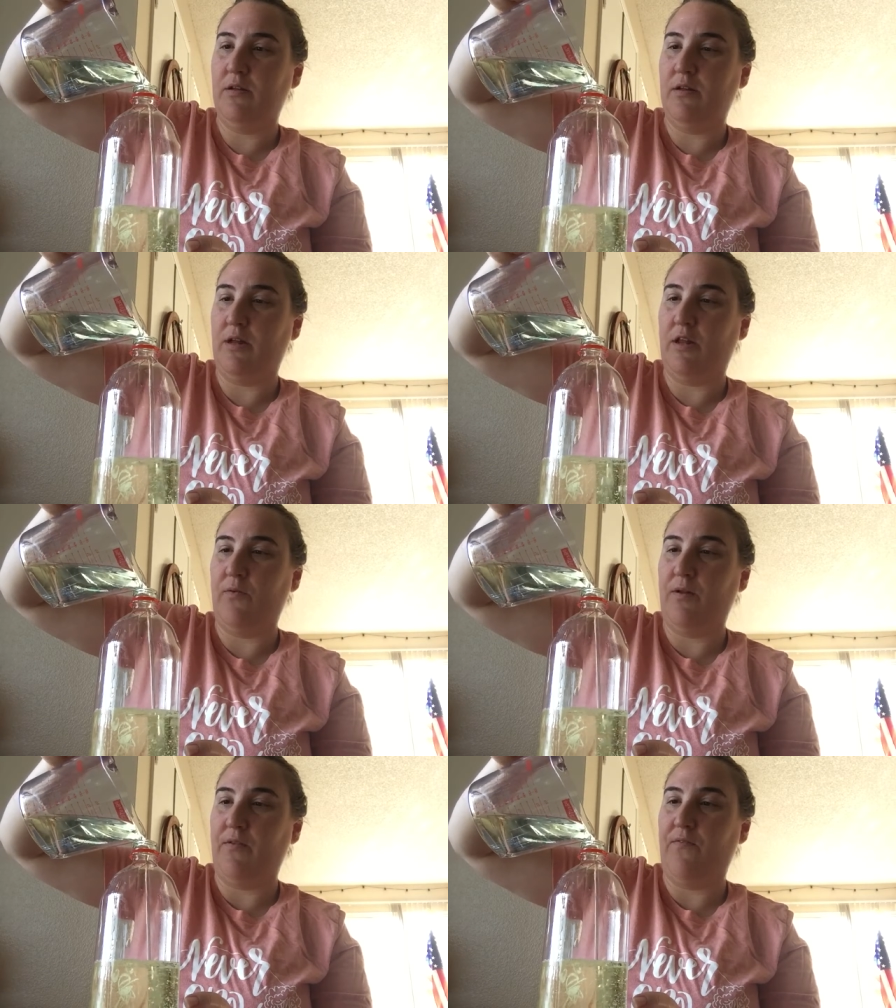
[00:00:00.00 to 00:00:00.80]
And you
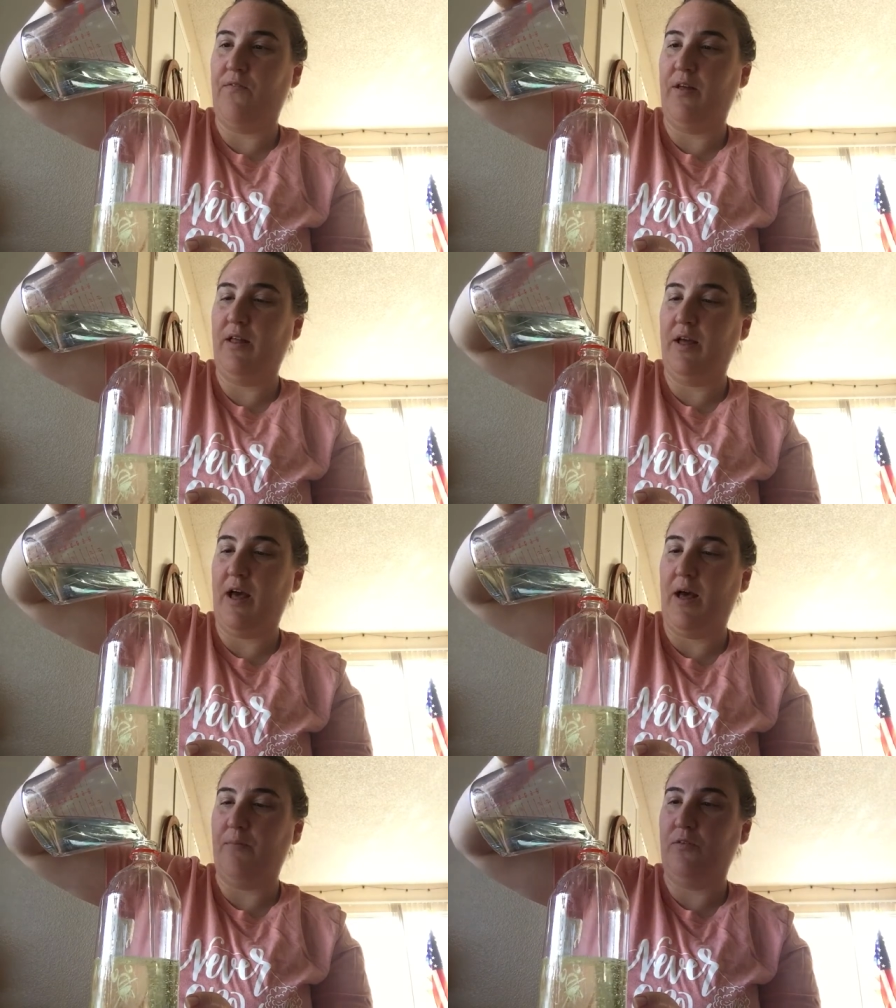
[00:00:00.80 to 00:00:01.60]
want to fill it
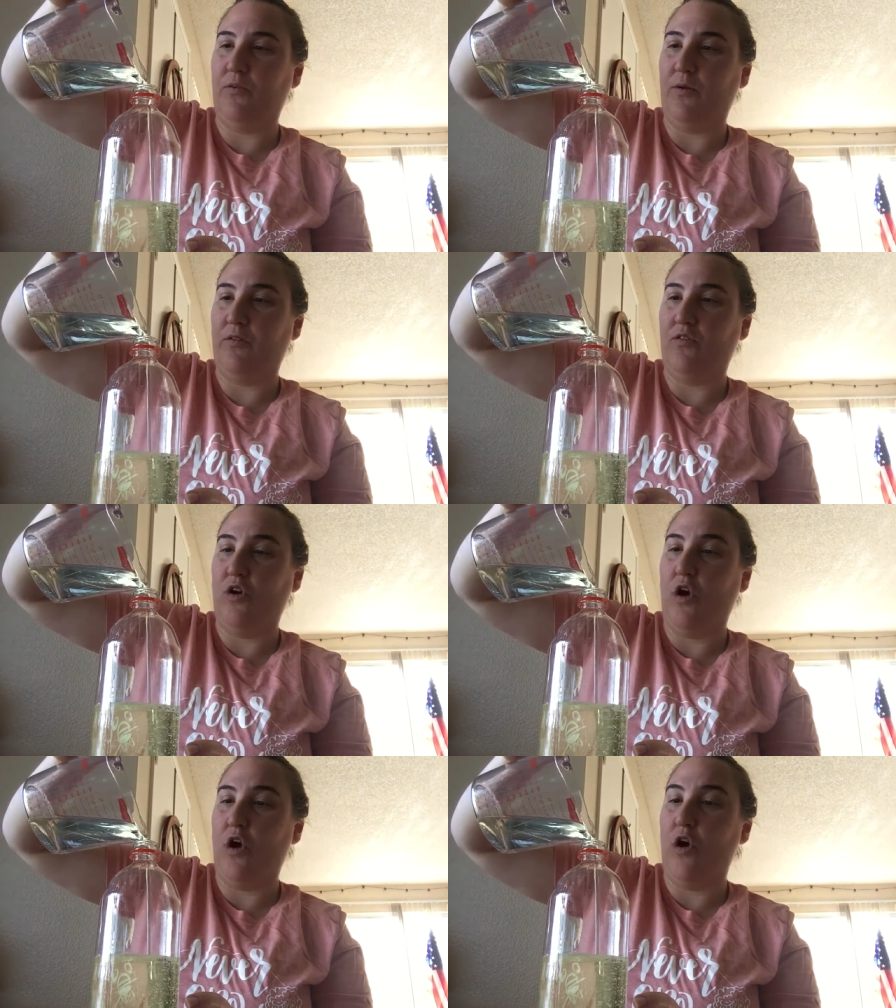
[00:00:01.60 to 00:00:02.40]
up so it's
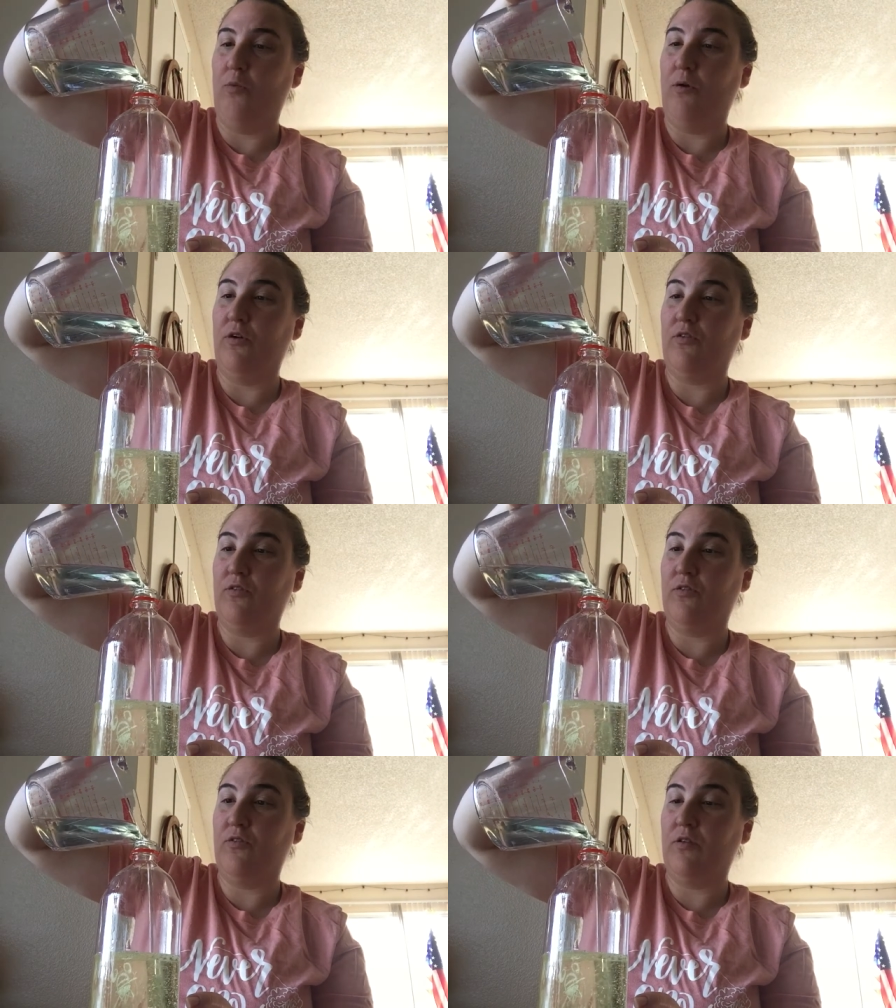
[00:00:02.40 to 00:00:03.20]

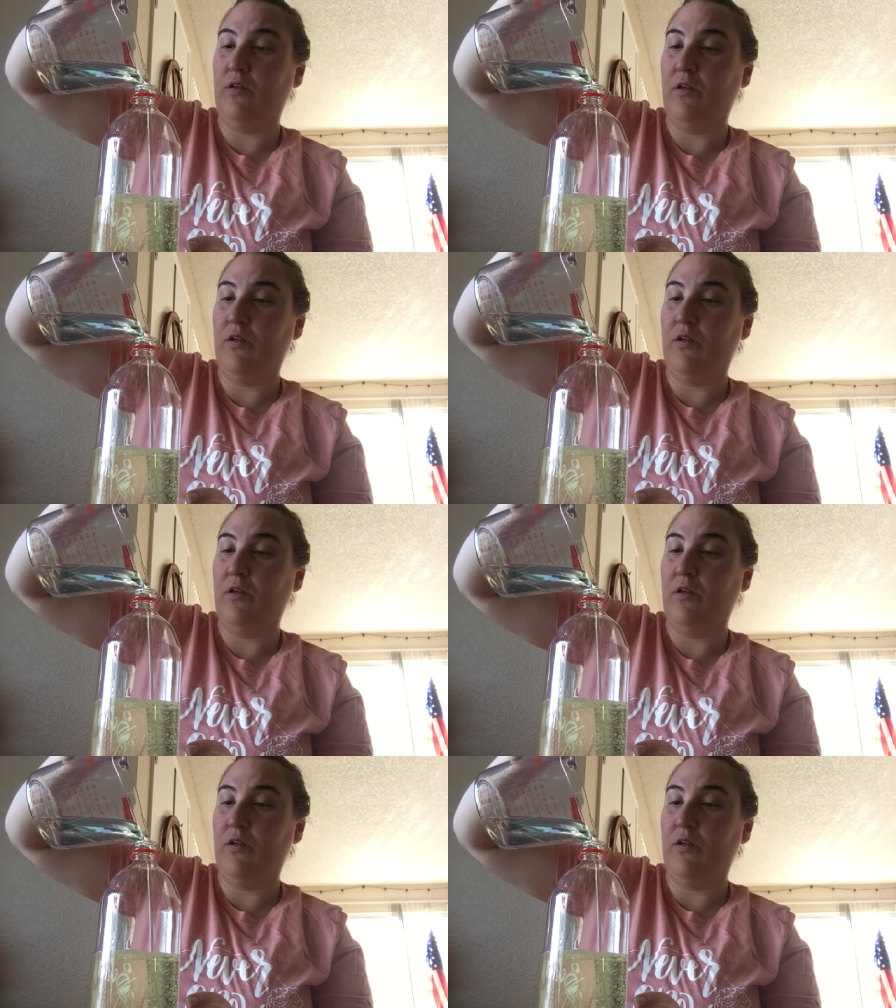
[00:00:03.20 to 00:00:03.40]
almost,